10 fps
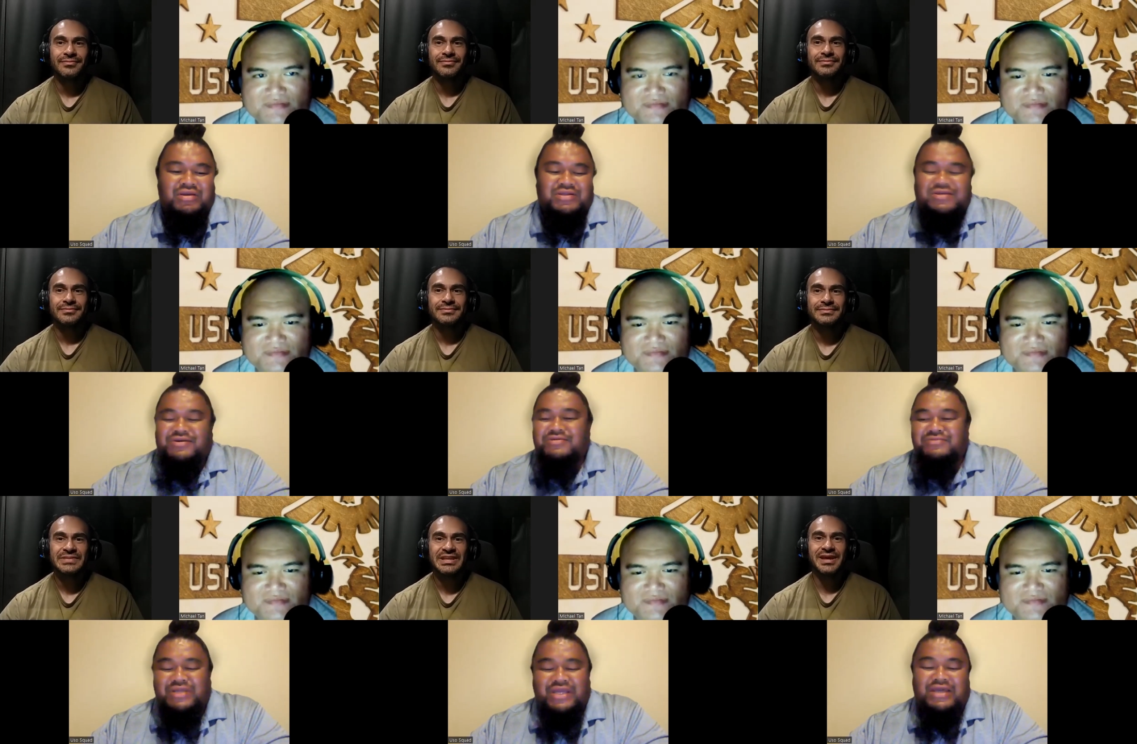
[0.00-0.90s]

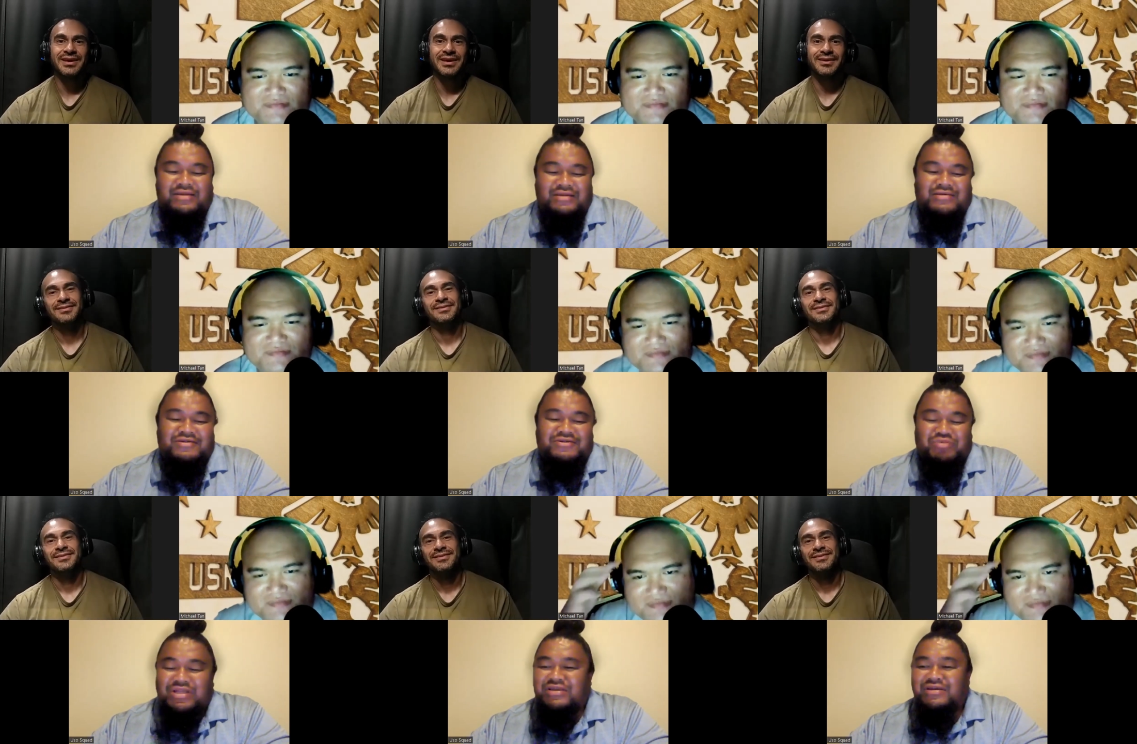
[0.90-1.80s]
Speaker 1: So yeah,
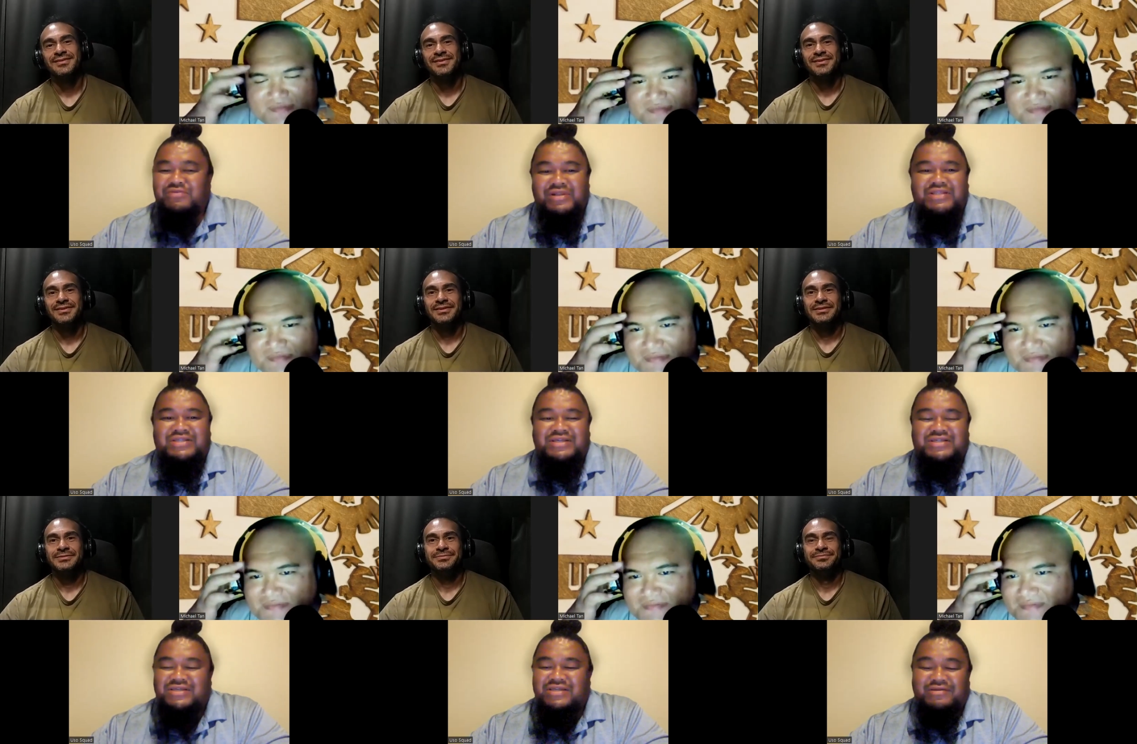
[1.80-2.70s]
really good, really
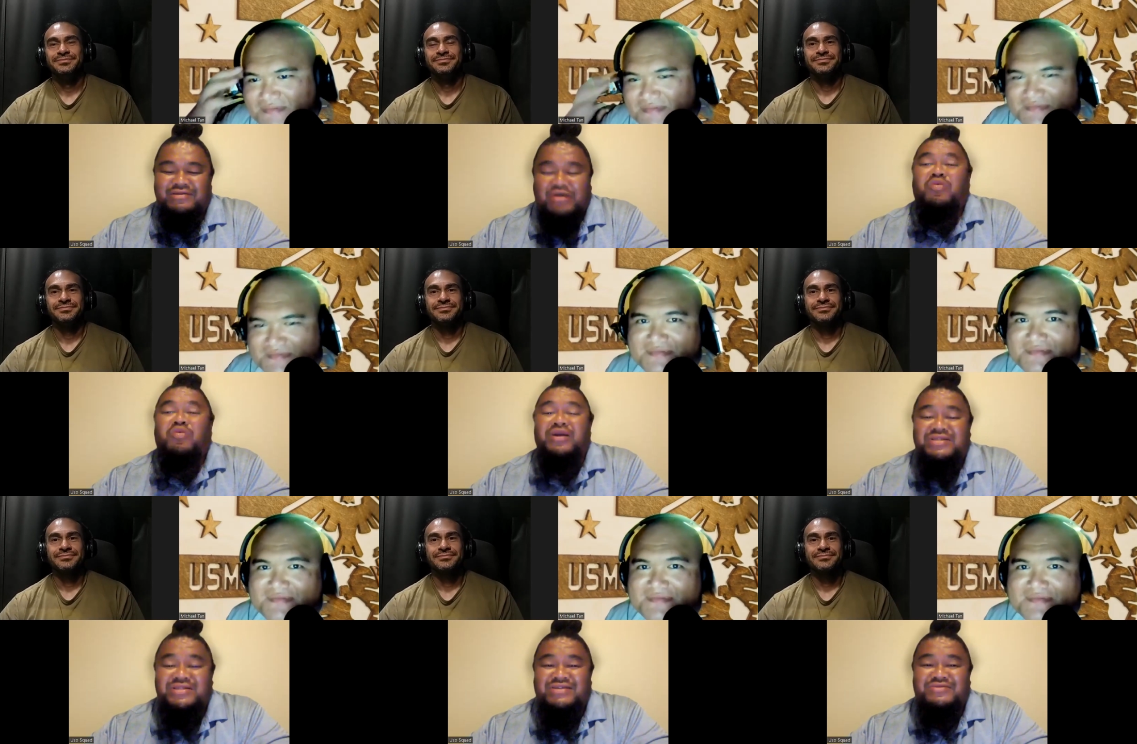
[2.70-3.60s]
tasty, acquired
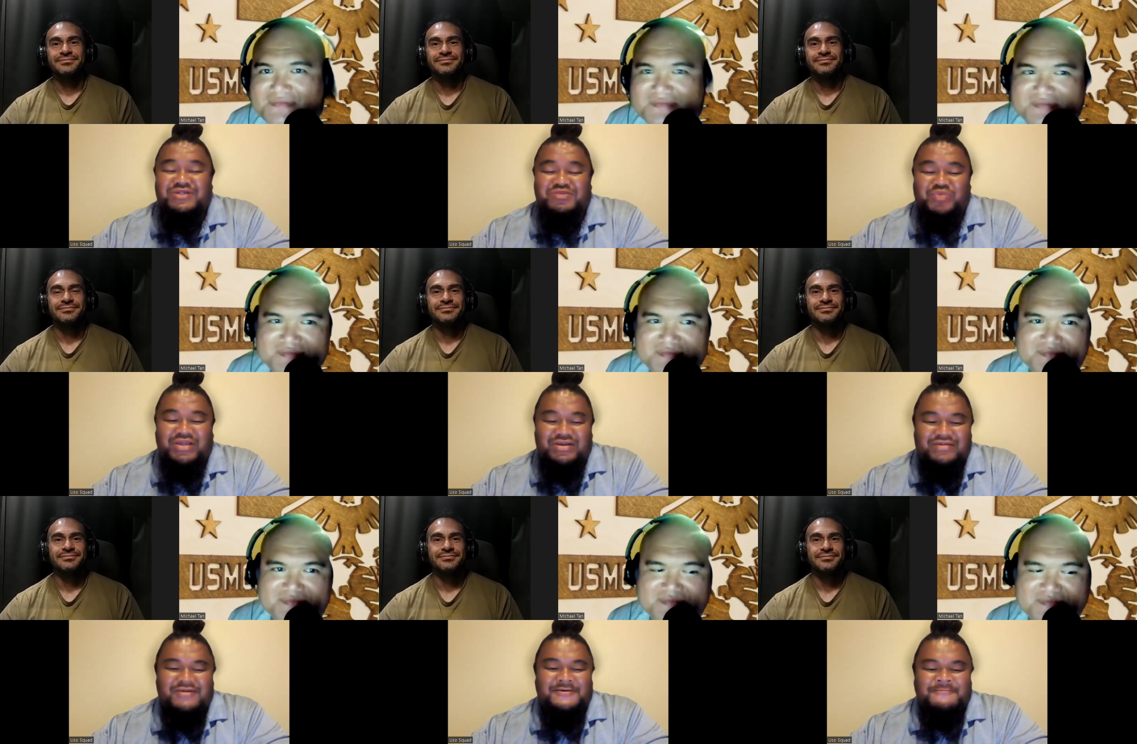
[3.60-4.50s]
taste, so to speak.
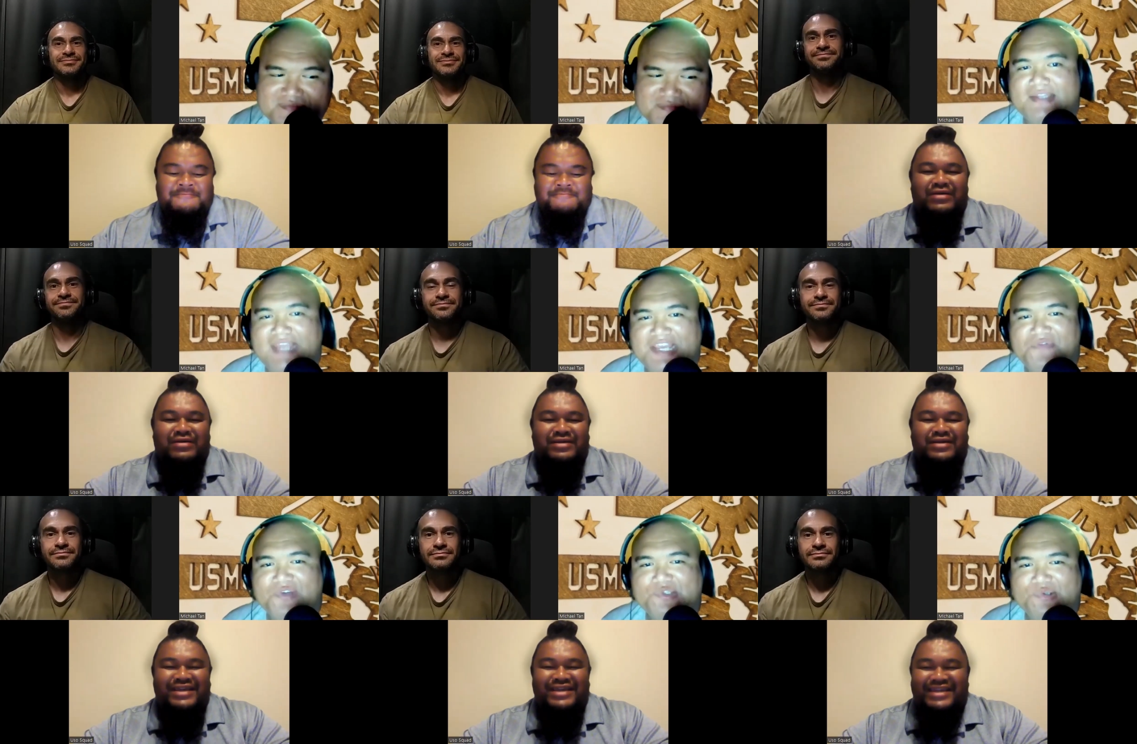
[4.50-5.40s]
Speaker 2: Thank you
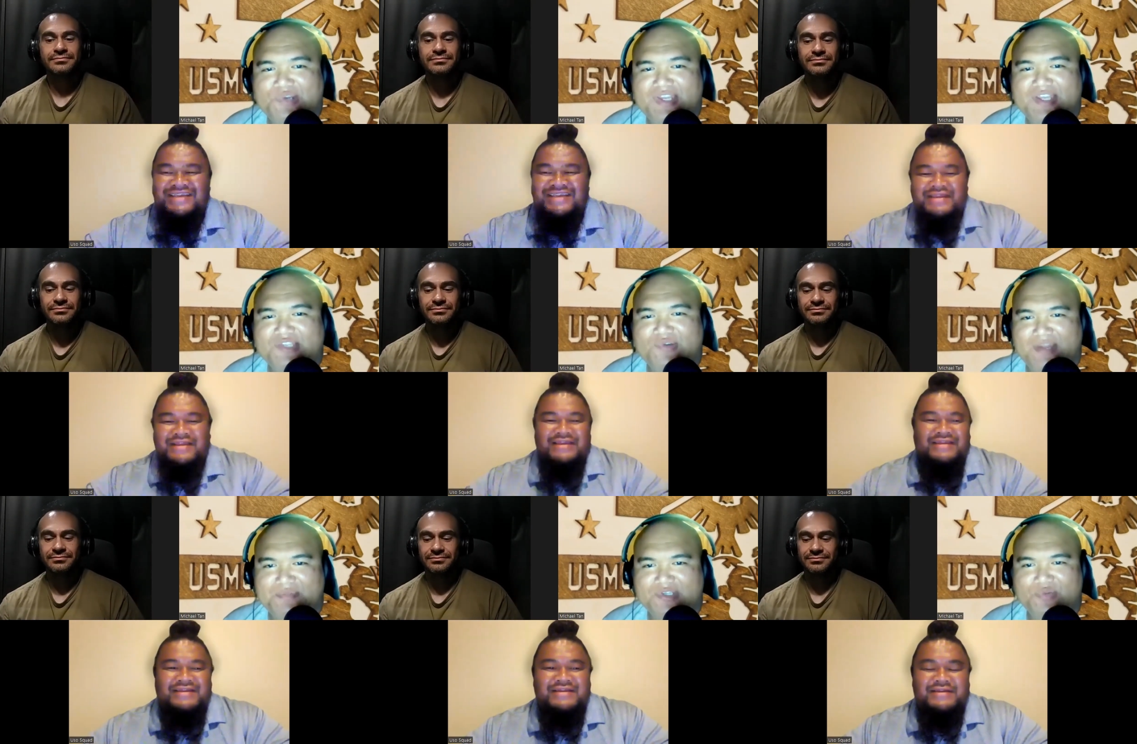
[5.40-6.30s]
for tuning into our
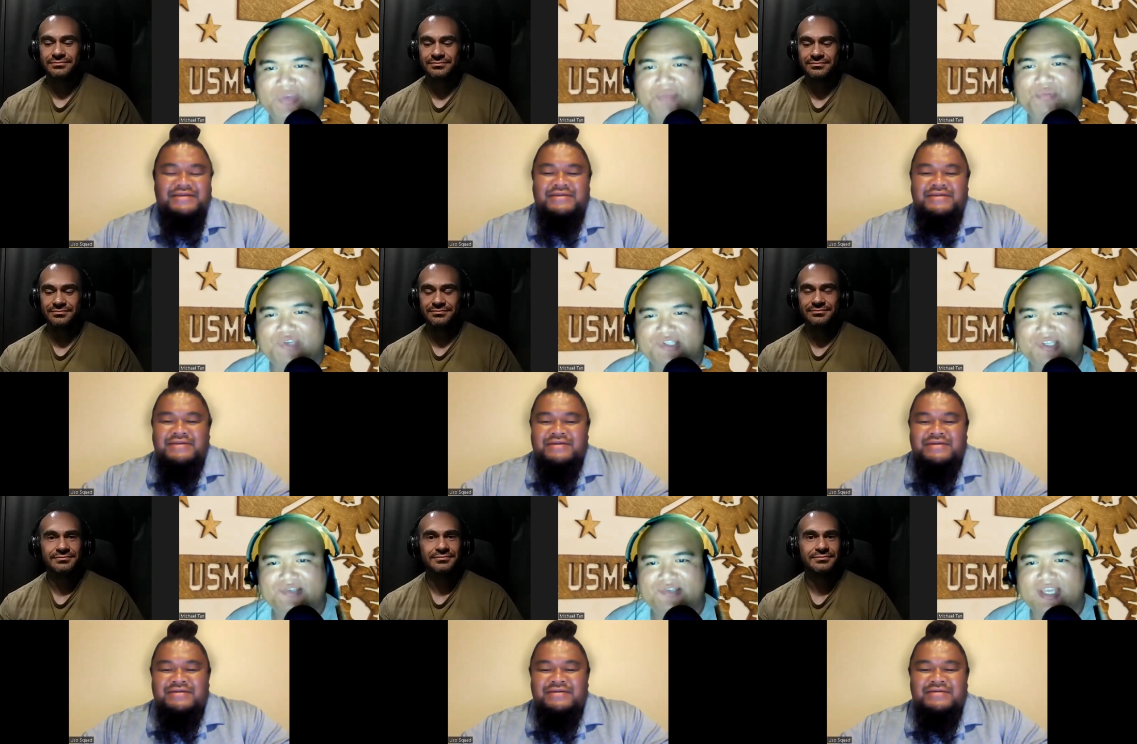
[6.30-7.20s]
episode. We appreciate
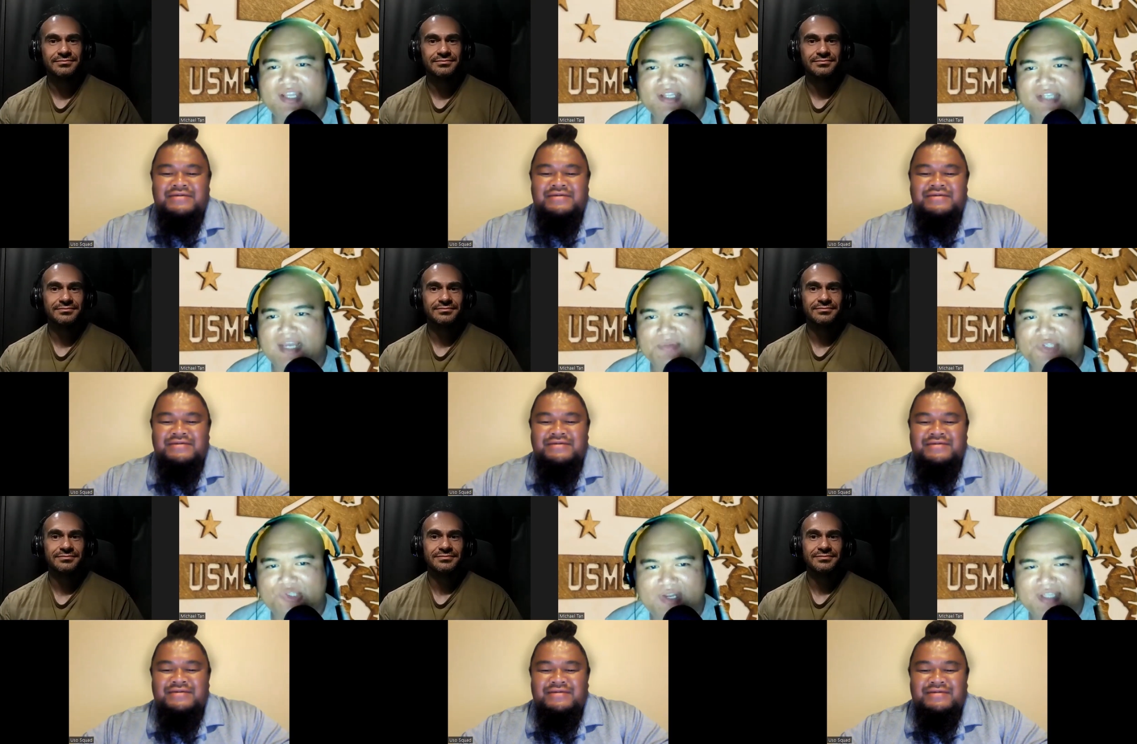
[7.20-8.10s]
you taking the time to
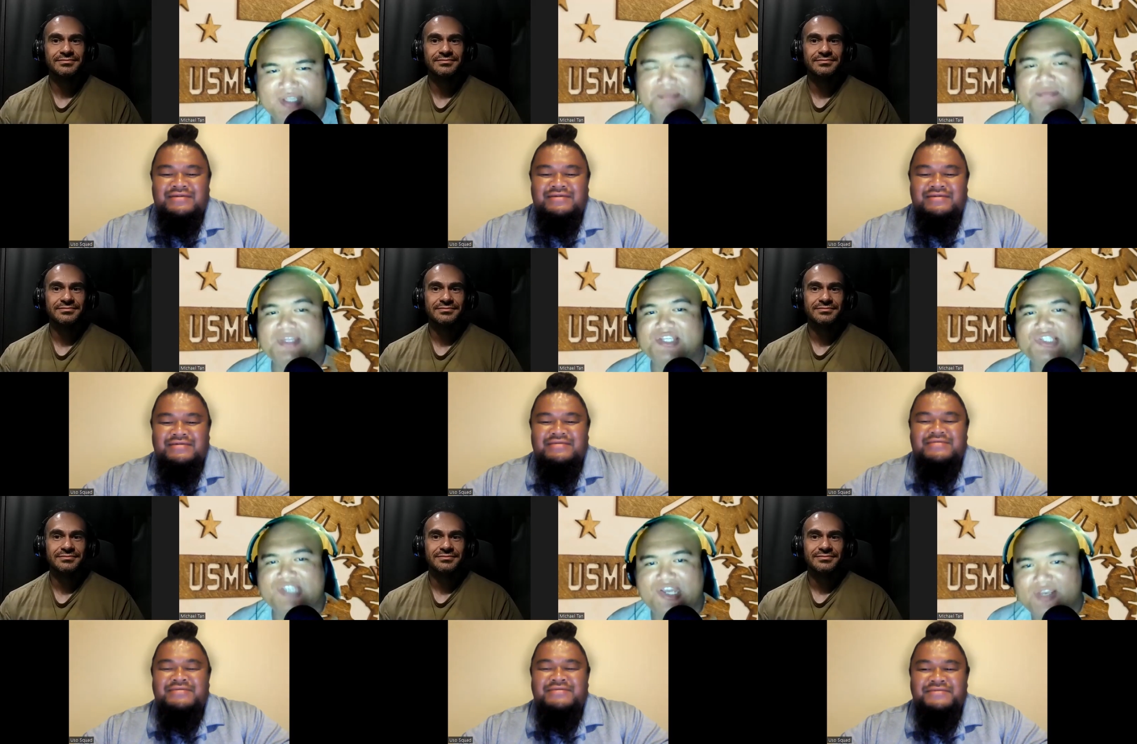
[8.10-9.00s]
join us. Please
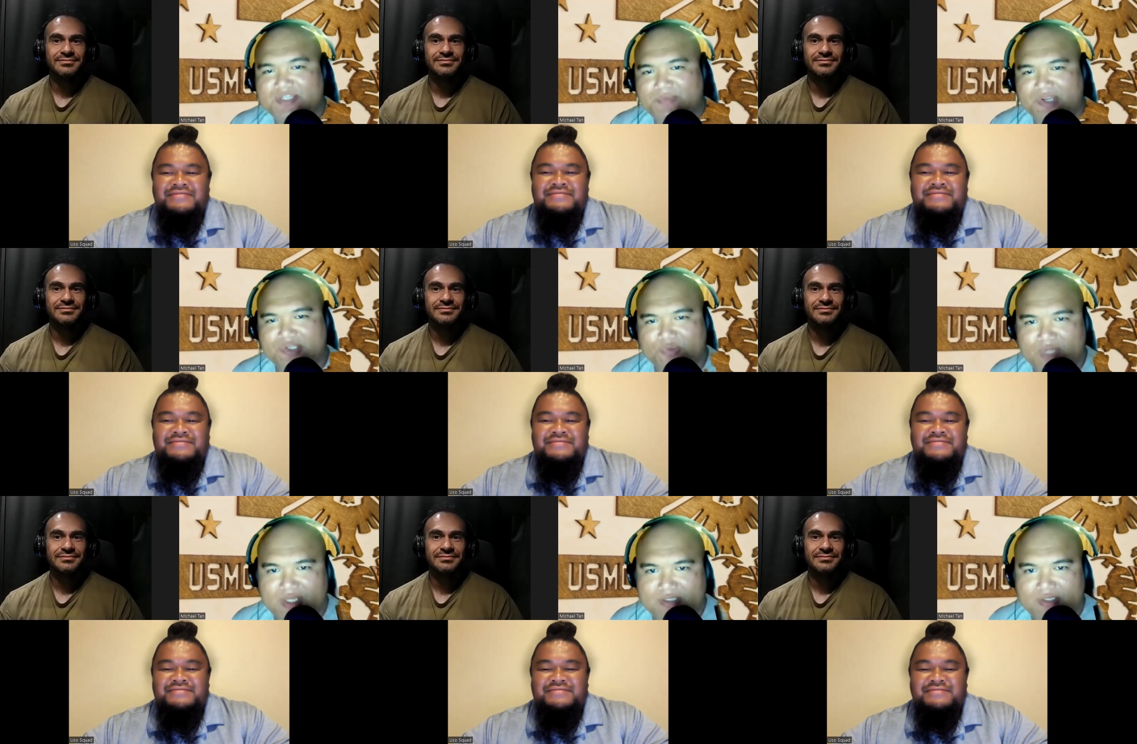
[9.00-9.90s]
share your experience with
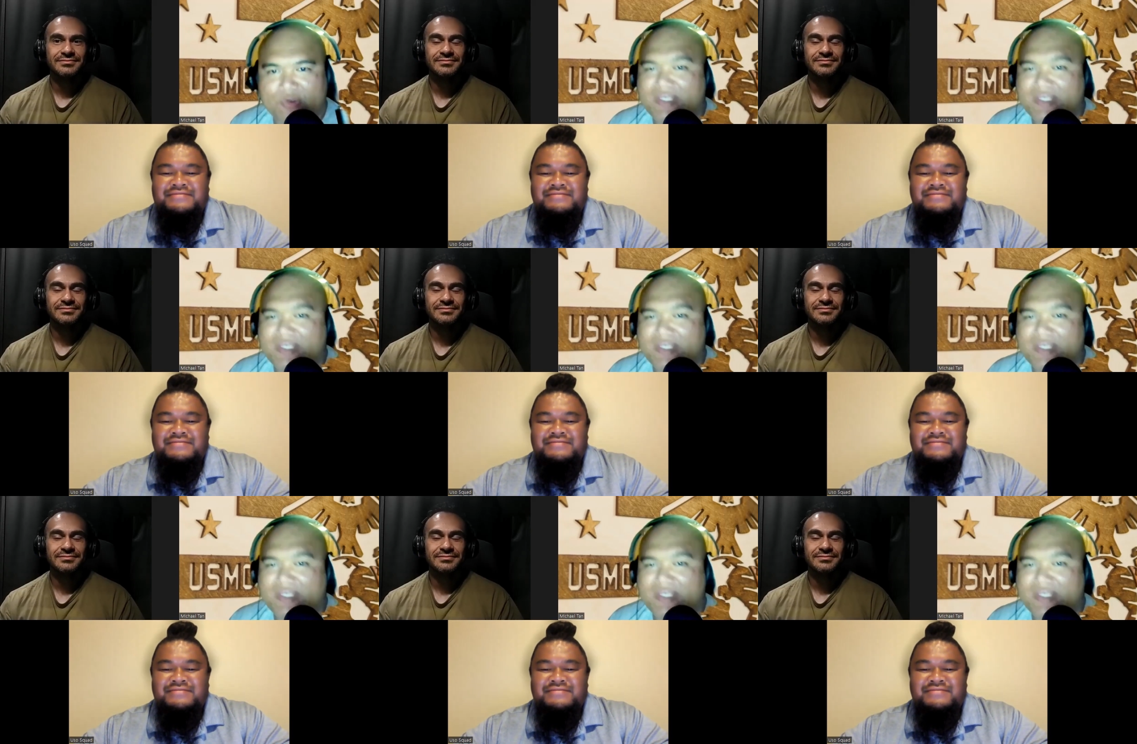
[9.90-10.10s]
us, or